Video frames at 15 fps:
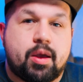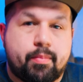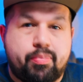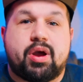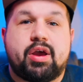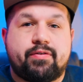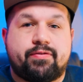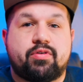
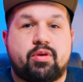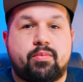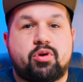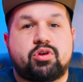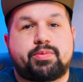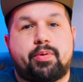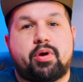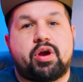but for the
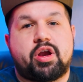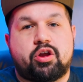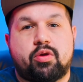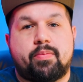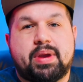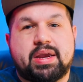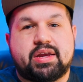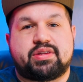most part,
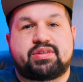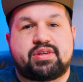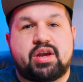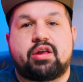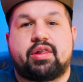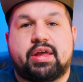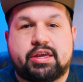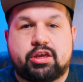it'll make it
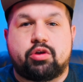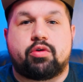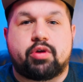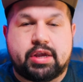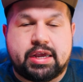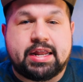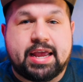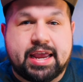sound like you're
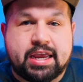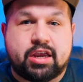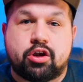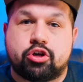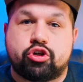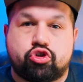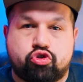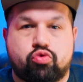in a
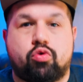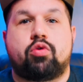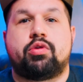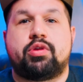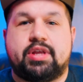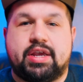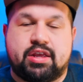controlled